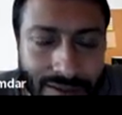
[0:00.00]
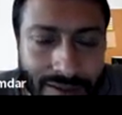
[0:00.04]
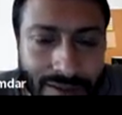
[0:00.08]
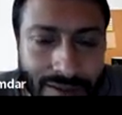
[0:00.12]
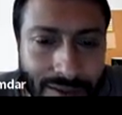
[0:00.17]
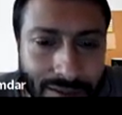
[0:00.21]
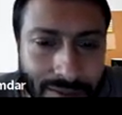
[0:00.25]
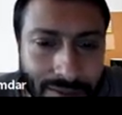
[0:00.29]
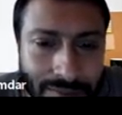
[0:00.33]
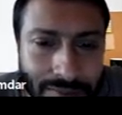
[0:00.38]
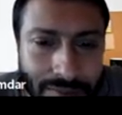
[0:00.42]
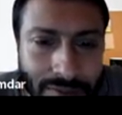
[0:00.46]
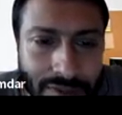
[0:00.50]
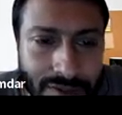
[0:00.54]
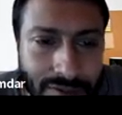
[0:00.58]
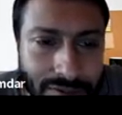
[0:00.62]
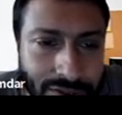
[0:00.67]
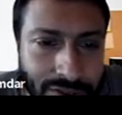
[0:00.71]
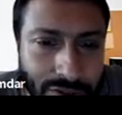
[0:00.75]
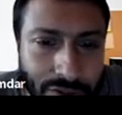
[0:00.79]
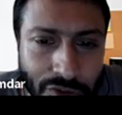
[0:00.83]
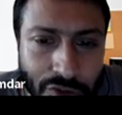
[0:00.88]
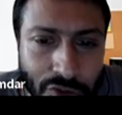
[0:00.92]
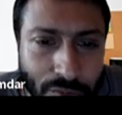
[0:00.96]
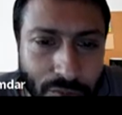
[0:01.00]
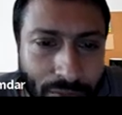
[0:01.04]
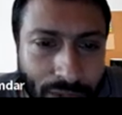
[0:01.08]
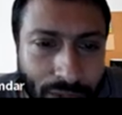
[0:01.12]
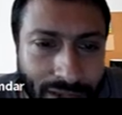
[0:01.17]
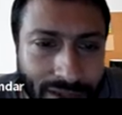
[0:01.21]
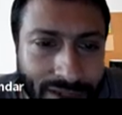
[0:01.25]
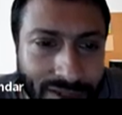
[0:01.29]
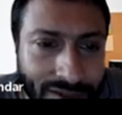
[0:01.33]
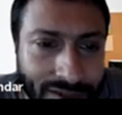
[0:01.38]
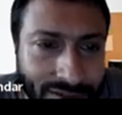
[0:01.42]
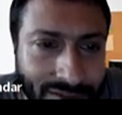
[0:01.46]
um, 0 to
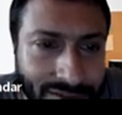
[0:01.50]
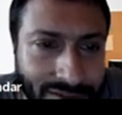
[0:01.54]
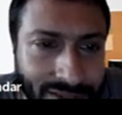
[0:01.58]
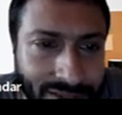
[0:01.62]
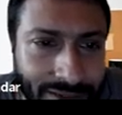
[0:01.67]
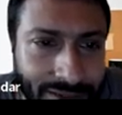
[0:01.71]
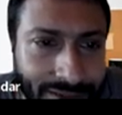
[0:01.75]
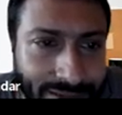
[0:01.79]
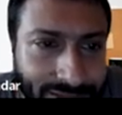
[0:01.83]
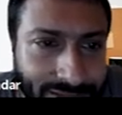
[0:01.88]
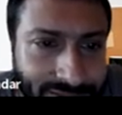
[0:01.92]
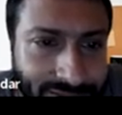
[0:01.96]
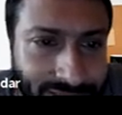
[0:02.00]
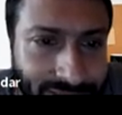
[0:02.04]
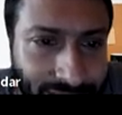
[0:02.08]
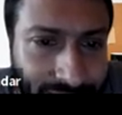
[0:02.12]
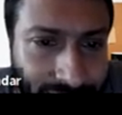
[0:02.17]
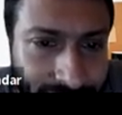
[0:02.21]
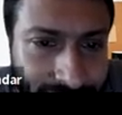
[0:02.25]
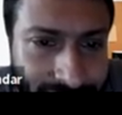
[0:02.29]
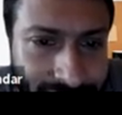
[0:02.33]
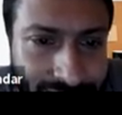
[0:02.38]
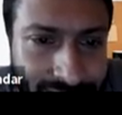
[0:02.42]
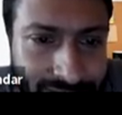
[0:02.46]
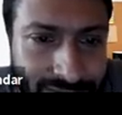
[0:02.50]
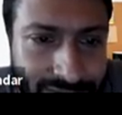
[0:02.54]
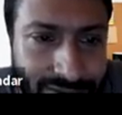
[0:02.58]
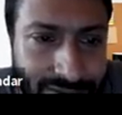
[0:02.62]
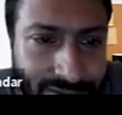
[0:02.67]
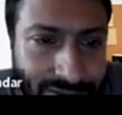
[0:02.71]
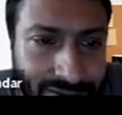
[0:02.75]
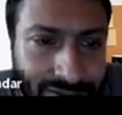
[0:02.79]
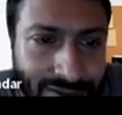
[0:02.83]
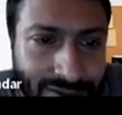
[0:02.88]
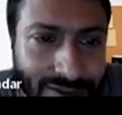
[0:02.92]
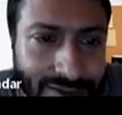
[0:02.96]
pi sine x dx,
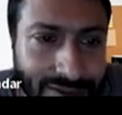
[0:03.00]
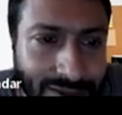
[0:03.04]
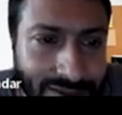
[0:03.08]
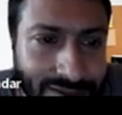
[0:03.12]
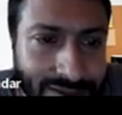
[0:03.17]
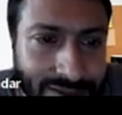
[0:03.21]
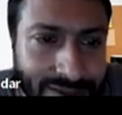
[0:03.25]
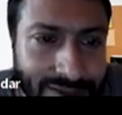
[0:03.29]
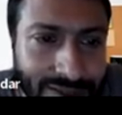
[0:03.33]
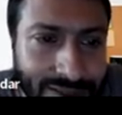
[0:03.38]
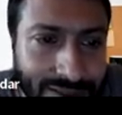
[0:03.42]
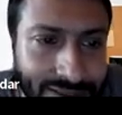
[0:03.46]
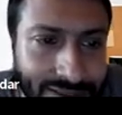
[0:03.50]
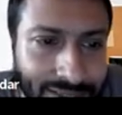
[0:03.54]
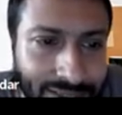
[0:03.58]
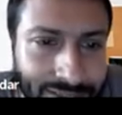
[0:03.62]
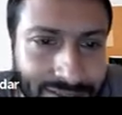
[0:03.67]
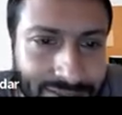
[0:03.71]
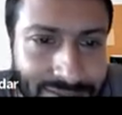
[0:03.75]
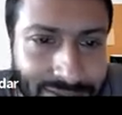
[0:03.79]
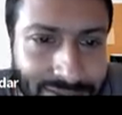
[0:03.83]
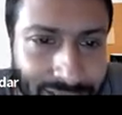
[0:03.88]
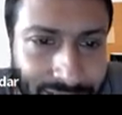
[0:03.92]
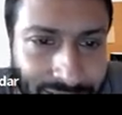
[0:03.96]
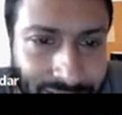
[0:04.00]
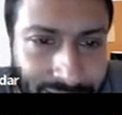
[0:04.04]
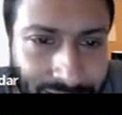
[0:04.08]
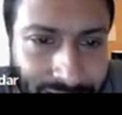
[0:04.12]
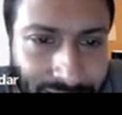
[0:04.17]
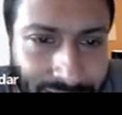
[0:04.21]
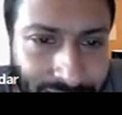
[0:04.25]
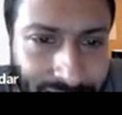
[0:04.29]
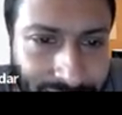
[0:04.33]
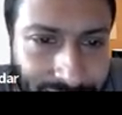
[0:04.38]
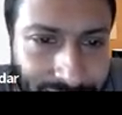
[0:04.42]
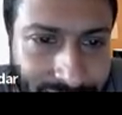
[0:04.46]
essentially that is the
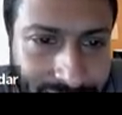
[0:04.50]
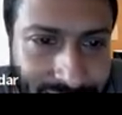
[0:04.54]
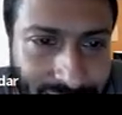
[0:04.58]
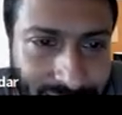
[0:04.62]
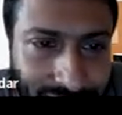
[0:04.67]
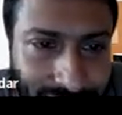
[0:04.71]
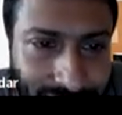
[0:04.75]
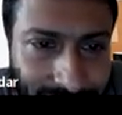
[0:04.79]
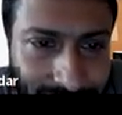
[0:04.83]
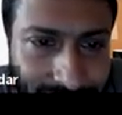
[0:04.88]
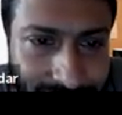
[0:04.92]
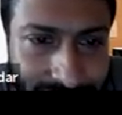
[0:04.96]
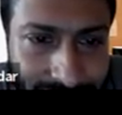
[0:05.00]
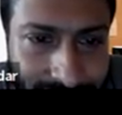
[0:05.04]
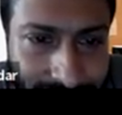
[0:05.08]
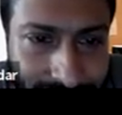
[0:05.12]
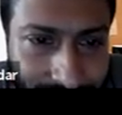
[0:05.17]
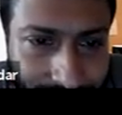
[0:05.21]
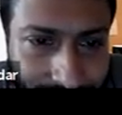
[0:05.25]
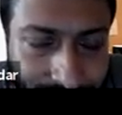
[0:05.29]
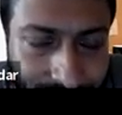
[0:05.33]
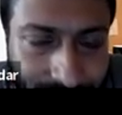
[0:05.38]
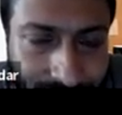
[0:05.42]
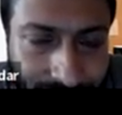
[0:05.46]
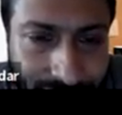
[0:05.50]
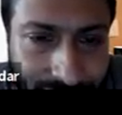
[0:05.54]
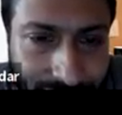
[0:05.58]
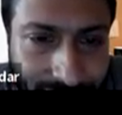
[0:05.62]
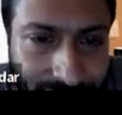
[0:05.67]
area under this thing.